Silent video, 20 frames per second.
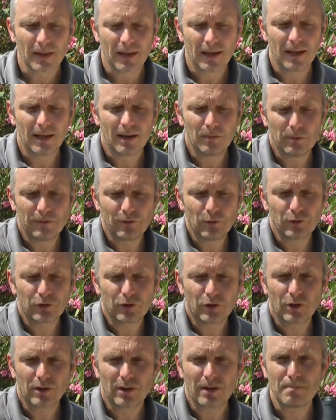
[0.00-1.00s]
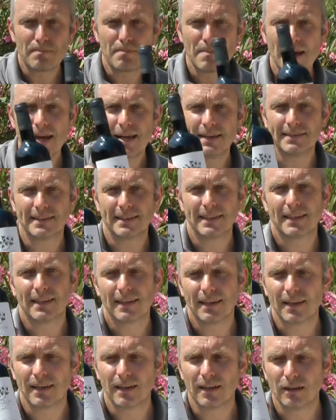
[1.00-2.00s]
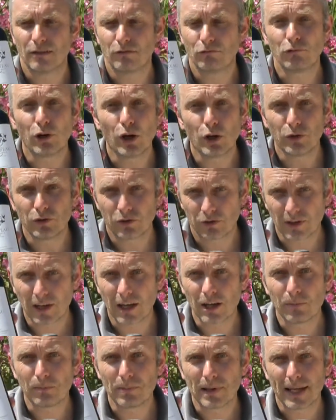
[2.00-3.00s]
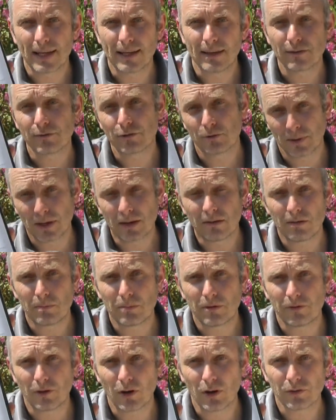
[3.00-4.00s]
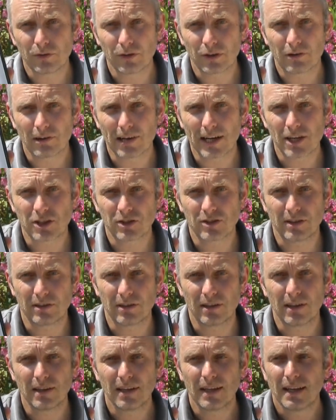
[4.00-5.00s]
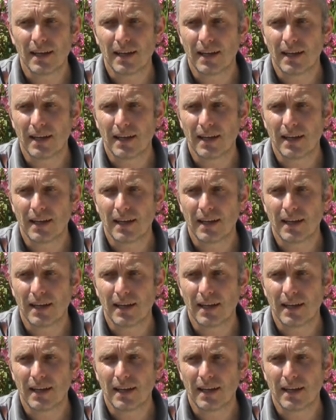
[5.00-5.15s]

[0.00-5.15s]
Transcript: We've also got an amazing Rhône style blend from here in Provence, a Grenache Syrah.